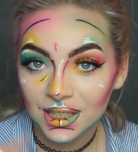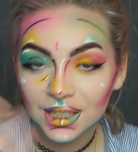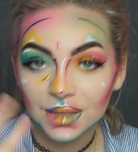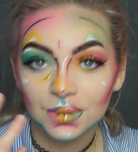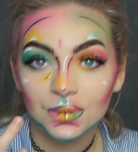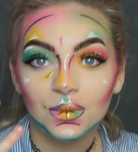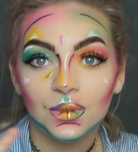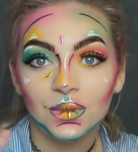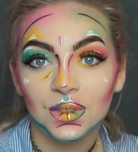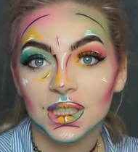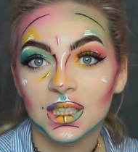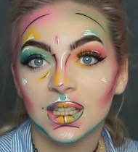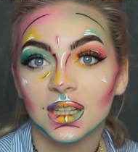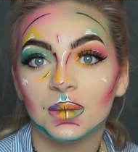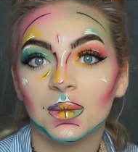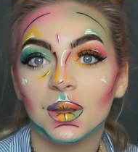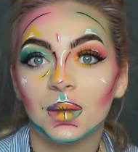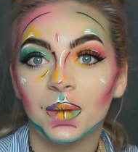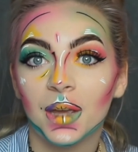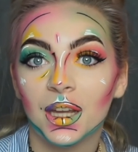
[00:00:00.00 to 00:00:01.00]
I'm obviously going to
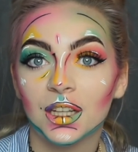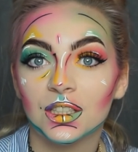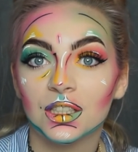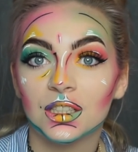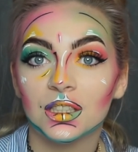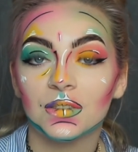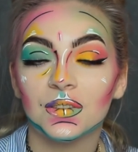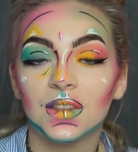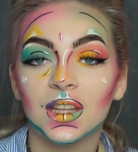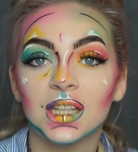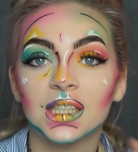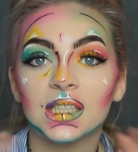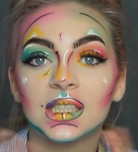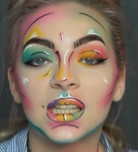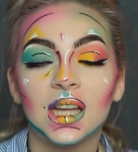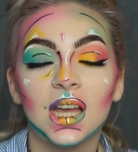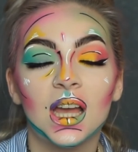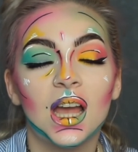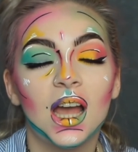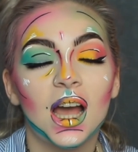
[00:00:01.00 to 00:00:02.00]
make pictures of this
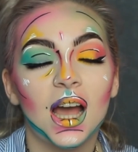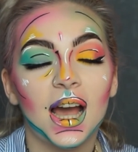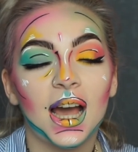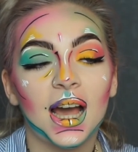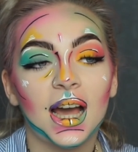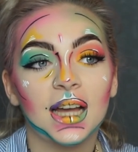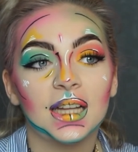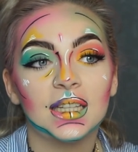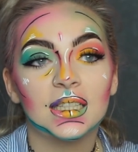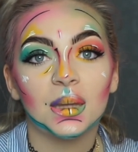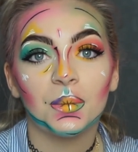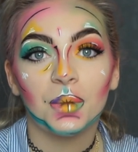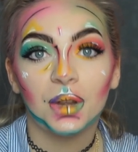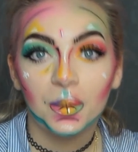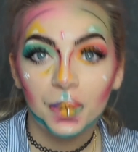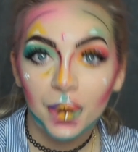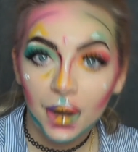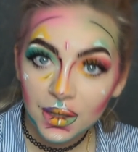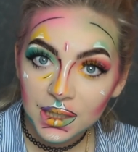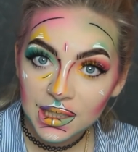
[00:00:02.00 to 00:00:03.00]
and I'm going
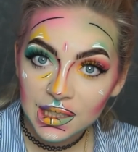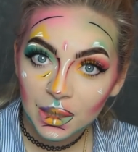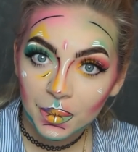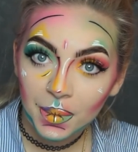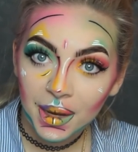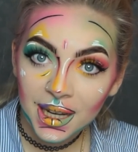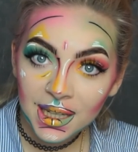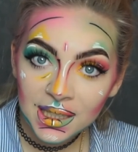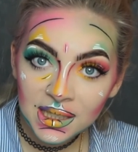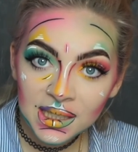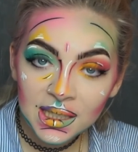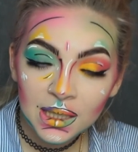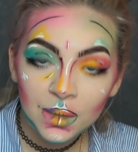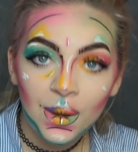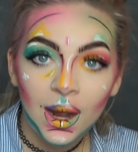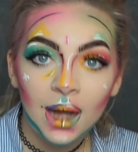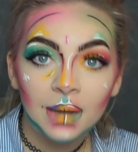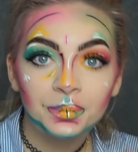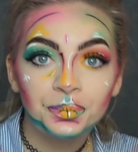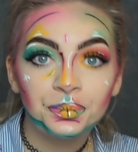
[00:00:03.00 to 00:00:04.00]
to post it on my
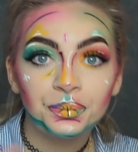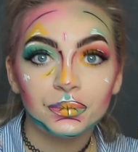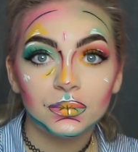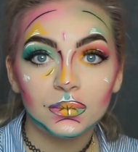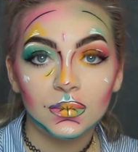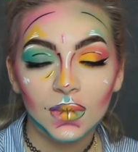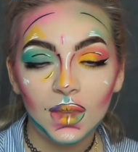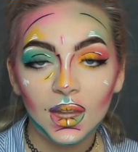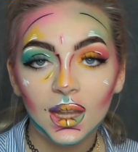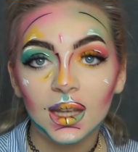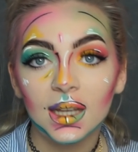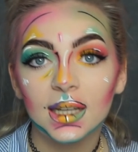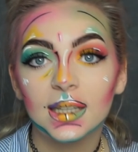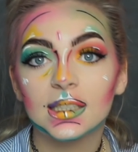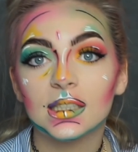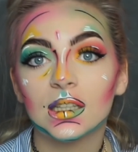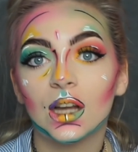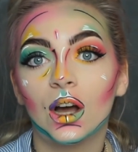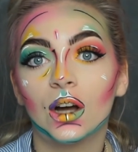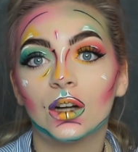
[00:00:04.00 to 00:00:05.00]
Instagram. It's
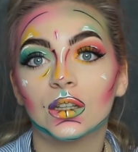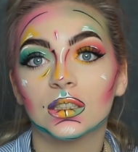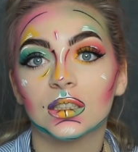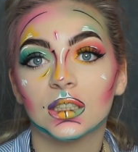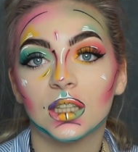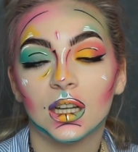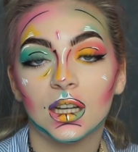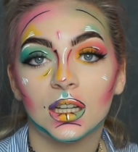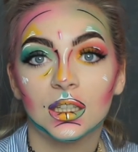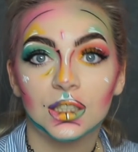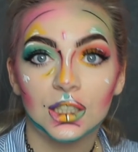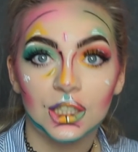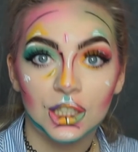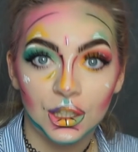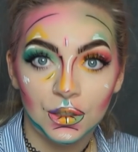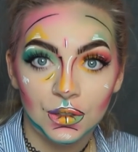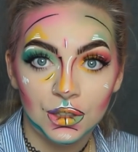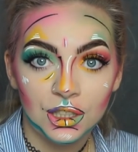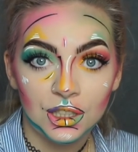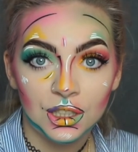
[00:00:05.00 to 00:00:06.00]
called the
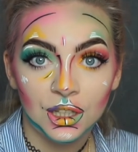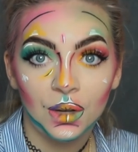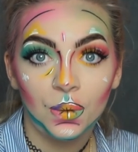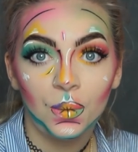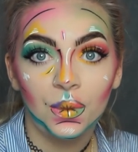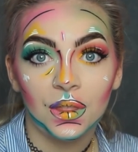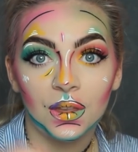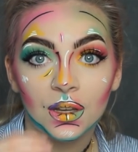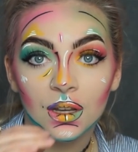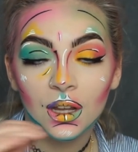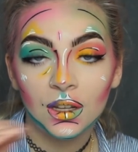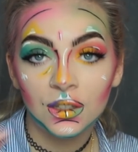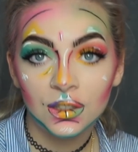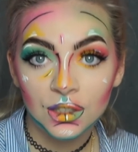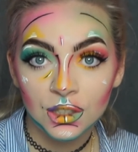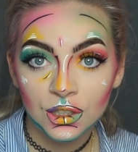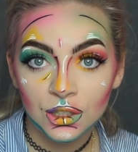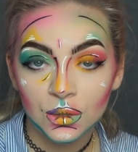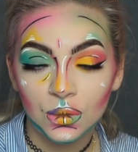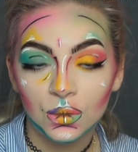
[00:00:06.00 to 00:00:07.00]
Soofster with an
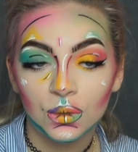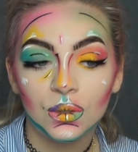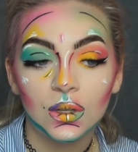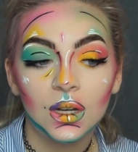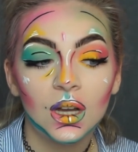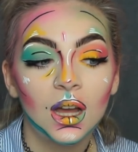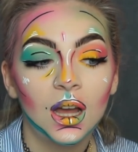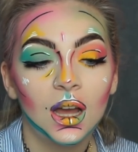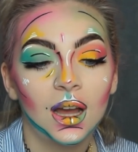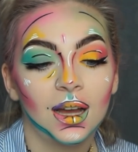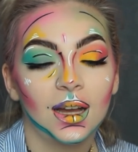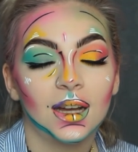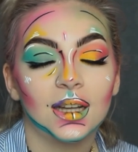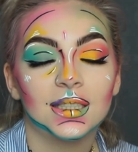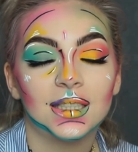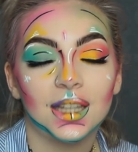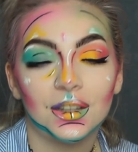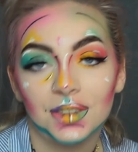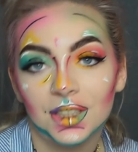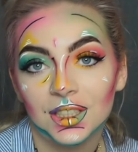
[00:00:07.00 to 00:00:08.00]
underscore.
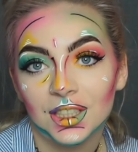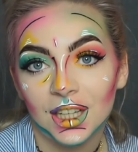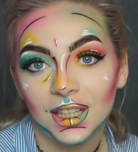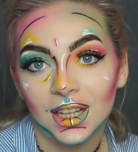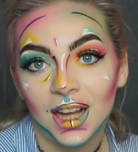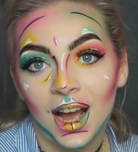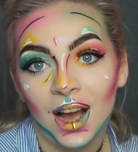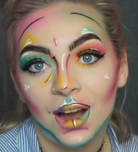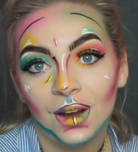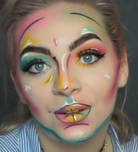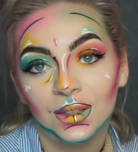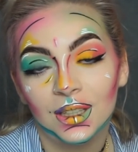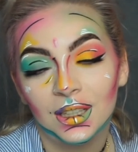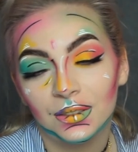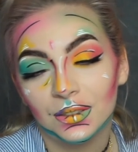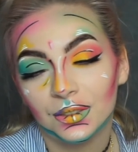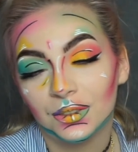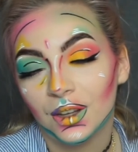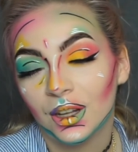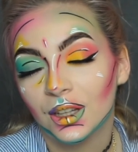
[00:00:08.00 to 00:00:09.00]
Definitely check that out, leave a
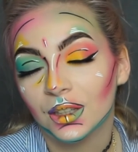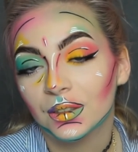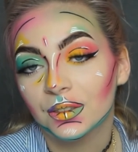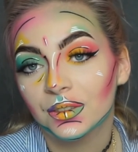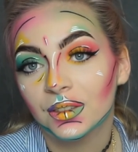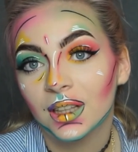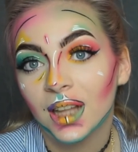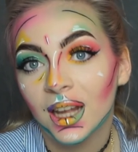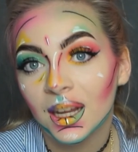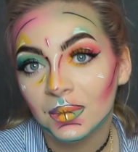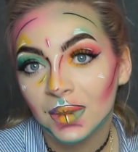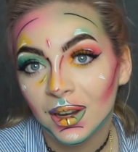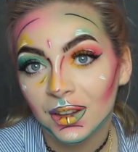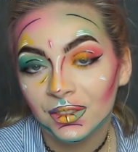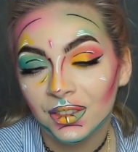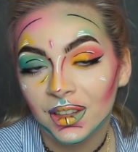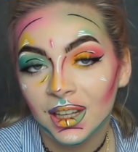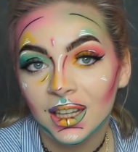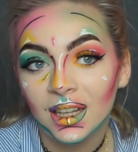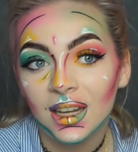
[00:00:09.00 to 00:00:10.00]
follow if you like my
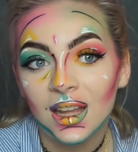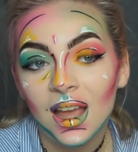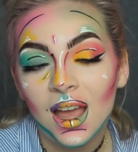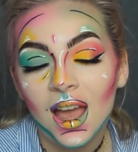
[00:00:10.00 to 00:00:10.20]
feet.